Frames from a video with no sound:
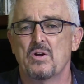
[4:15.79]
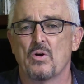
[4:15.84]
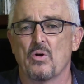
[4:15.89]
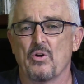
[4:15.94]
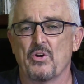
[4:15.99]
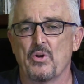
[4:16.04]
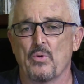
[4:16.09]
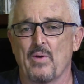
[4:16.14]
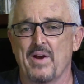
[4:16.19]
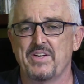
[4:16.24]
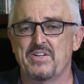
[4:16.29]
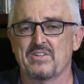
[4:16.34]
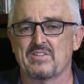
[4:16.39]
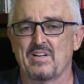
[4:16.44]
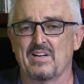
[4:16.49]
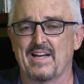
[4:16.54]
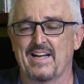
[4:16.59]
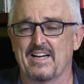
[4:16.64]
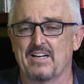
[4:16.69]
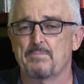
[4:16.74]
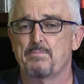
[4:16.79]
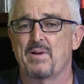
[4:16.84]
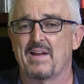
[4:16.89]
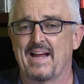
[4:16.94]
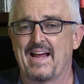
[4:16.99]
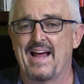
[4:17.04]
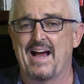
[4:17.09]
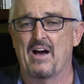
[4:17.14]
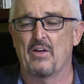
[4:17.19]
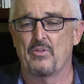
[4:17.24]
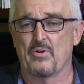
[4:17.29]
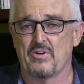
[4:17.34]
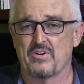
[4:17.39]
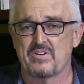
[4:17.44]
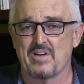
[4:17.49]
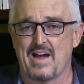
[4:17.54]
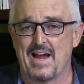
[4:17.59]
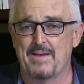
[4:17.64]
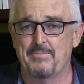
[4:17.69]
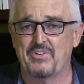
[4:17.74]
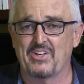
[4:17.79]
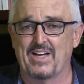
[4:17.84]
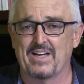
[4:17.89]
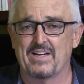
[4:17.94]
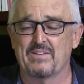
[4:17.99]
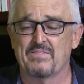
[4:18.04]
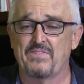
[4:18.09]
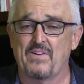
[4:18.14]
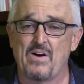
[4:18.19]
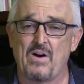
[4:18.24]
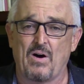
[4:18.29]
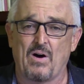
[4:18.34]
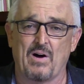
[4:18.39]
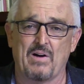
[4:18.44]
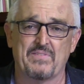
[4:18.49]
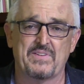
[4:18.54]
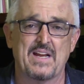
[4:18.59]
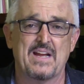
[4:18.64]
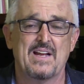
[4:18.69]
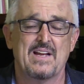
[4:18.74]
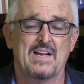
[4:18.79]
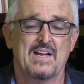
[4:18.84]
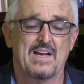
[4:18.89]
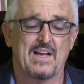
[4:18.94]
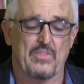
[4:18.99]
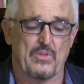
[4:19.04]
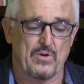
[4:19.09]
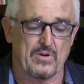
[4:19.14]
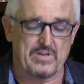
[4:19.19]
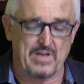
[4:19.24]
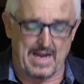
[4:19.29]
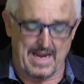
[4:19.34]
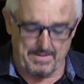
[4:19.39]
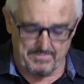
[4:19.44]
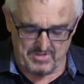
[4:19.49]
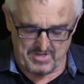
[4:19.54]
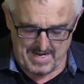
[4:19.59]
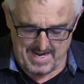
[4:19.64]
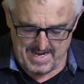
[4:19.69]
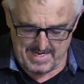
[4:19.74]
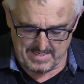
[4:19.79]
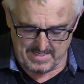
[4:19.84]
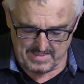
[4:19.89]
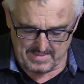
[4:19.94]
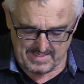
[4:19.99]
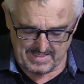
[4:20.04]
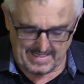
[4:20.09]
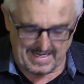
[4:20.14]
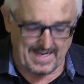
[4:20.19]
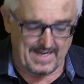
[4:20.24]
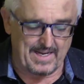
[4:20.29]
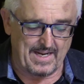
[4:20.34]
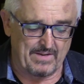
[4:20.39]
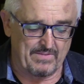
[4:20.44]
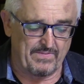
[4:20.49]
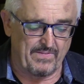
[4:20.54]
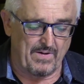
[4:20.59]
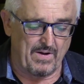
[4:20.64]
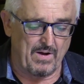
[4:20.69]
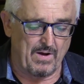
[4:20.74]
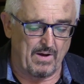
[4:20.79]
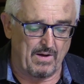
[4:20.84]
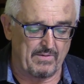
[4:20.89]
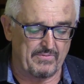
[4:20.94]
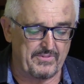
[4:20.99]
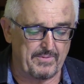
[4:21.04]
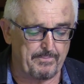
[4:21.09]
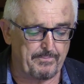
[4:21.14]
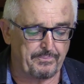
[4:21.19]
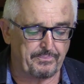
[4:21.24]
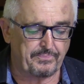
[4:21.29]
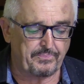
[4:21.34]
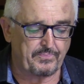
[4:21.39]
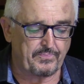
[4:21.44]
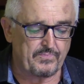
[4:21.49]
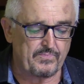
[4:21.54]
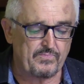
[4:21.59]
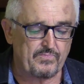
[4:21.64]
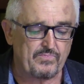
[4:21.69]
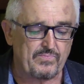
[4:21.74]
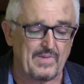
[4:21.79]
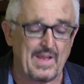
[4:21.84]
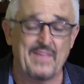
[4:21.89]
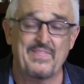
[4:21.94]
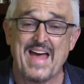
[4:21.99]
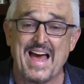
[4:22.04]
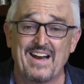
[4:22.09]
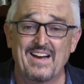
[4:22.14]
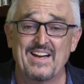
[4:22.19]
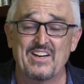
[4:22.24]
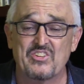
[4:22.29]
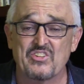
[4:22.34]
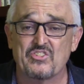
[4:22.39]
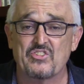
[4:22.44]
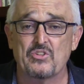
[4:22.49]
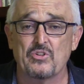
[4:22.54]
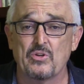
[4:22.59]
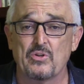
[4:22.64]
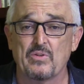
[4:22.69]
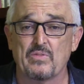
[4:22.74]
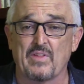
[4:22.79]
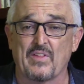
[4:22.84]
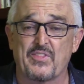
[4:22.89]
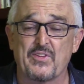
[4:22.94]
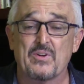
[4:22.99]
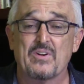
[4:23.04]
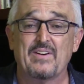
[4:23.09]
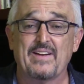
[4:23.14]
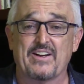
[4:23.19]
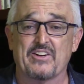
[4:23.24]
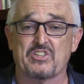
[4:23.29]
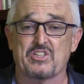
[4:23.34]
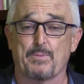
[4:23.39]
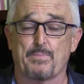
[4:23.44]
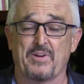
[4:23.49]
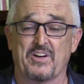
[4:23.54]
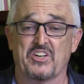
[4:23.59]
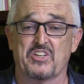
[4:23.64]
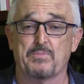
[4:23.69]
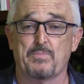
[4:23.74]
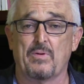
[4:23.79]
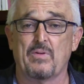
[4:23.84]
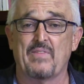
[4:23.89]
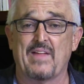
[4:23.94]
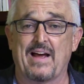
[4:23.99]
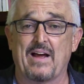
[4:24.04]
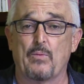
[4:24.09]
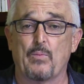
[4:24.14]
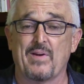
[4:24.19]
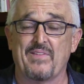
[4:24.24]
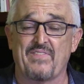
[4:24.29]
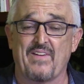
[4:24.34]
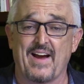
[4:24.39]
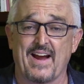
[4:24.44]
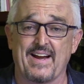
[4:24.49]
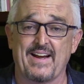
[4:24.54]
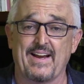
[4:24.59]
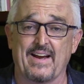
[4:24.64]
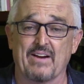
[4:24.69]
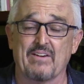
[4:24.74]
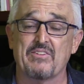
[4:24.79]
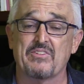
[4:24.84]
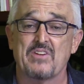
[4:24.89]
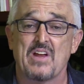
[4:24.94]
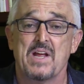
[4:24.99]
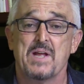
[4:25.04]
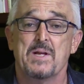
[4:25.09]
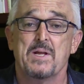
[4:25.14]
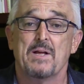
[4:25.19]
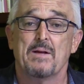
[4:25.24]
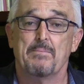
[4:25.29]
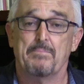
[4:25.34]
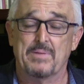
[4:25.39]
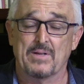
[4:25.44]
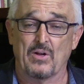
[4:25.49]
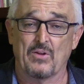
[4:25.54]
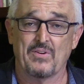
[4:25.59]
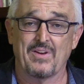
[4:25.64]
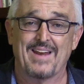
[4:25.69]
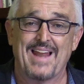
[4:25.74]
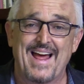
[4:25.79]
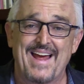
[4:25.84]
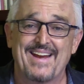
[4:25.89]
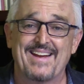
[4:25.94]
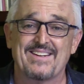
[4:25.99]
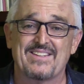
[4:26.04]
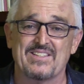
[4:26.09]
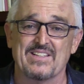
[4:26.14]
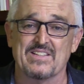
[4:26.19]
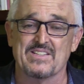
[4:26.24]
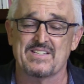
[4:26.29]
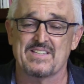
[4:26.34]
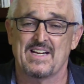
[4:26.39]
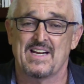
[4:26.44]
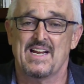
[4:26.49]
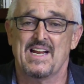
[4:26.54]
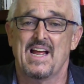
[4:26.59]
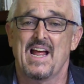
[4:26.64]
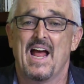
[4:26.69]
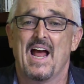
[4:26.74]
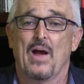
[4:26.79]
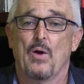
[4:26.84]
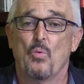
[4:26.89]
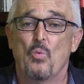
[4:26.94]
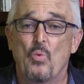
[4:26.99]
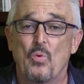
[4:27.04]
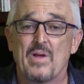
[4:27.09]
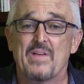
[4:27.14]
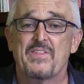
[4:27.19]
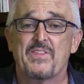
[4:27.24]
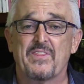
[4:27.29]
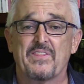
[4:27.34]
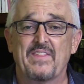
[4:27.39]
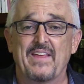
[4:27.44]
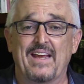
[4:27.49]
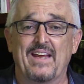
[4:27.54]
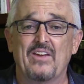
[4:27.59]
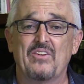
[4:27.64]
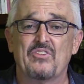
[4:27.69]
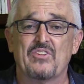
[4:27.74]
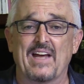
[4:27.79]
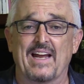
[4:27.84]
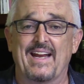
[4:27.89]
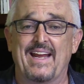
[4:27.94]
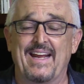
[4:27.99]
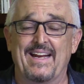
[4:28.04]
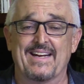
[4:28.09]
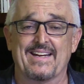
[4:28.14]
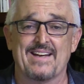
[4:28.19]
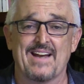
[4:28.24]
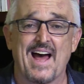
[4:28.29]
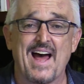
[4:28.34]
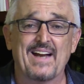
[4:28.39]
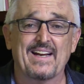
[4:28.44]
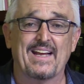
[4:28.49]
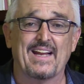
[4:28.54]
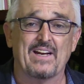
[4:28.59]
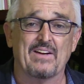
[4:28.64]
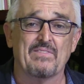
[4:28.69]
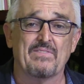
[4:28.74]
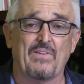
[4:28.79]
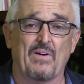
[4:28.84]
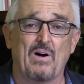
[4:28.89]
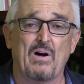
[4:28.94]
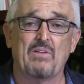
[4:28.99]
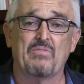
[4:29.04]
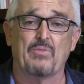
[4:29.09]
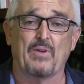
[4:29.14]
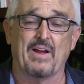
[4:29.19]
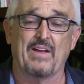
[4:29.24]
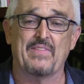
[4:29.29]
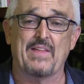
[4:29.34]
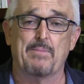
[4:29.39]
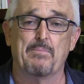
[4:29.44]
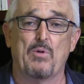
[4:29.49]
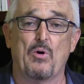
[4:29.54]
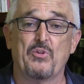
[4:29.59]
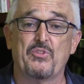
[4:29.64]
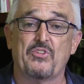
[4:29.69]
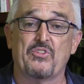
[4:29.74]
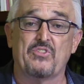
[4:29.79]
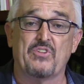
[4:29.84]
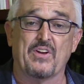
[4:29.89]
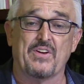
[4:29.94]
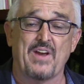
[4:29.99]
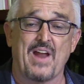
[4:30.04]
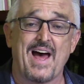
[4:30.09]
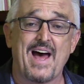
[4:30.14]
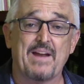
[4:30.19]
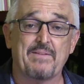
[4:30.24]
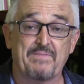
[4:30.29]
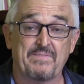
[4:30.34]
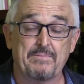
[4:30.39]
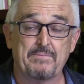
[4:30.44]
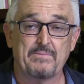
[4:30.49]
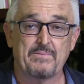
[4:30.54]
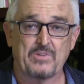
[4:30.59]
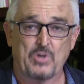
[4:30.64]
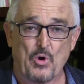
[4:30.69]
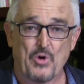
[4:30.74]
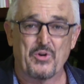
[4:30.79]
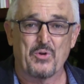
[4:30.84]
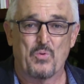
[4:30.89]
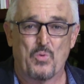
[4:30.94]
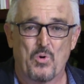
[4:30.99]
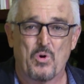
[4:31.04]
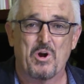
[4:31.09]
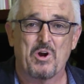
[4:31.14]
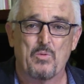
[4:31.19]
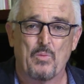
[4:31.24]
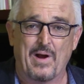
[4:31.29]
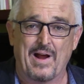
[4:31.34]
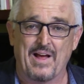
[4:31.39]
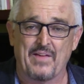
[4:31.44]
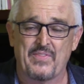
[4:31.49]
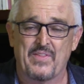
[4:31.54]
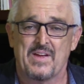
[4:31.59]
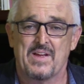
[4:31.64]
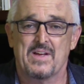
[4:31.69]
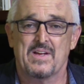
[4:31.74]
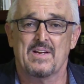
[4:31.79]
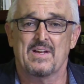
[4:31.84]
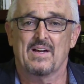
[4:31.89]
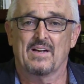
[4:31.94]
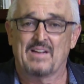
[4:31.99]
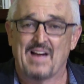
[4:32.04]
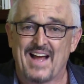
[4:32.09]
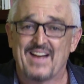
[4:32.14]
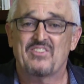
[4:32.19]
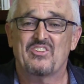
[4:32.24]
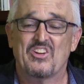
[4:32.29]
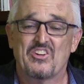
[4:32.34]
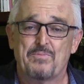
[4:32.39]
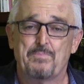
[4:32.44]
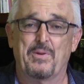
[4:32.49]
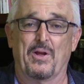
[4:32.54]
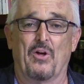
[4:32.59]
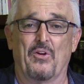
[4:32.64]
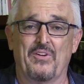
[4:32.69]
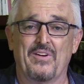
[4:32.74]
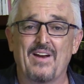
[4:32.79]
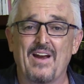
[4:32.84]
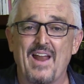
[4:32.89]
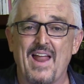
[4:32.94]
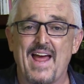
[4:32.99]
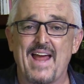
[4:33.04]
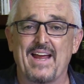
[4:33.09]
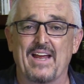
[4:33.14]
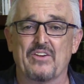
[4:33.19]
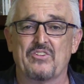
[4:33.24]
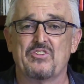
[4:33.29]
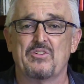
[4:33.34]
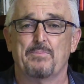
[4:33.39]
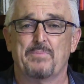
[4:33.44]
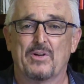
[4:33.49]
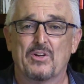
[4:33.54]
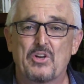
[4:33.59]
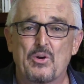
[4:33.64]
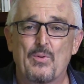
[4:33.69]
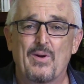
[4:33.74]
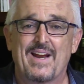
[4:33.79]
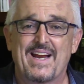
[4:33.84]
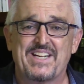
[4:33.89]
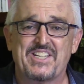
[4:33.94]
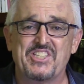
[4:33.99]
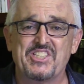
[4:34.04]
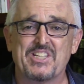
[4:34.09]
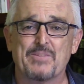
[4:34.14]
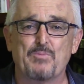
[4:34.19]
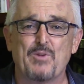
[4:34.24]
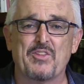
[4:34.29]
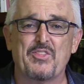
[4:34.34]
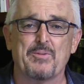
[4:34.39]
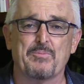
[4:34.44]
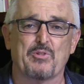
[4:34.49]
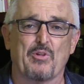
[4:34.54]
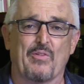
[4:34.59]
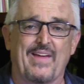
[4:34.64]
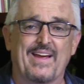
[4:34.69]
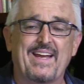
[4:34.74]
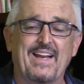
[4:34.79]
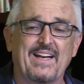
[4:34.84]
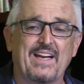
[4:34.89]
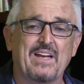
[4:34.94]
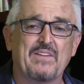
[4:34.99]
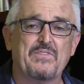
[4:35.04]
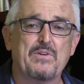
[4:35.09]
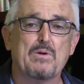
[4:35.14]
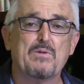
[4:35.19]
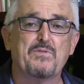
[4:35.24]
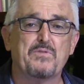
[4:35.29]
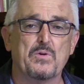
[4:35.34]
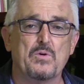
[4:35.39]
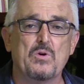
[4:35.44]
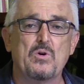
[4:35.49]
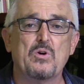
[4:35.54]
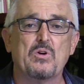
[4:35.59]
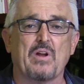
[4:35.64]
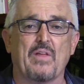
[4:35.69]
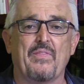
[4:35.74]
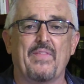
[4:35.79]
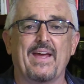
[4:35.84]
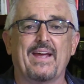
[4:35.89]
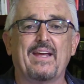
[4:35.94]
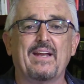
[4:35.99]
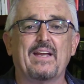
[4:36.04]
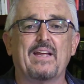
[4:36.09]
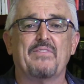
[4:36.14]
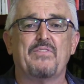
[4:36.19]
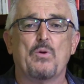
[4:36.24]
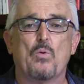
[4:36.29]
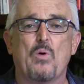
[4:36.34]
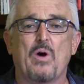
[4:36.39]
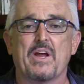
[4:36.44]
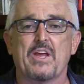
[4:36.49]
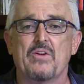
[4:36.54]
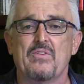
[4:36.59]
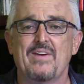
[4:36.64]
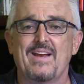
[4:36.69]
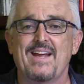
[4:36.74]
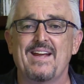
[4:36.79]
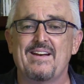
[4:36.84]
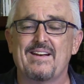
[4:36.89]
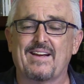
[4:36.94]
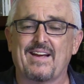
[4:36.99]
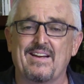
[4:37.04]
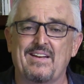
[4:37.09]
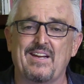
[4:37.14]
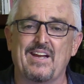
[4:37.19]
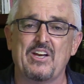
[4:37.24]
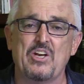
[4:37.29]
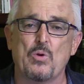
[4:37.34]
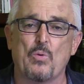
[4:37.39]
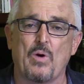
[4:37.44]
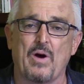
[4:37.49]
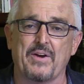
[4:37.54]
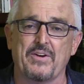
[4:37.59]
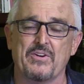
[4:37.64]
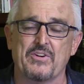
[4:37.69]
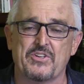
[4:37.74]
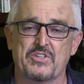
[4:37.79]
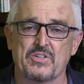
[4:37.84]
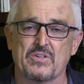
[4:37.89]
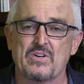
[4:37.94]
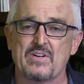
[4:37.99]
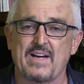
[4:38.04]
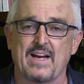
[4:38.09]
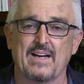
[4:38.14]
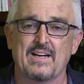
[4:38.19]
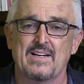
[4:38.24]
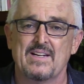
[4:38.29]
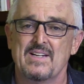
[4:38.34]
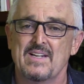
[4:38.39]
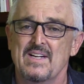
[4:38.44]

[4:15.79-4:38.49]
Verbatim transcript: Or do I just let it play out? There are times to get involved, and there are times not to get involved. And that leads us to the third leadership principle that we find here is build alliances. With these that he did not get involved with, that Moses did not go to war with, God says build an alliance, build a relationship with them so they can give you food and they can give you what you need to continue on your journey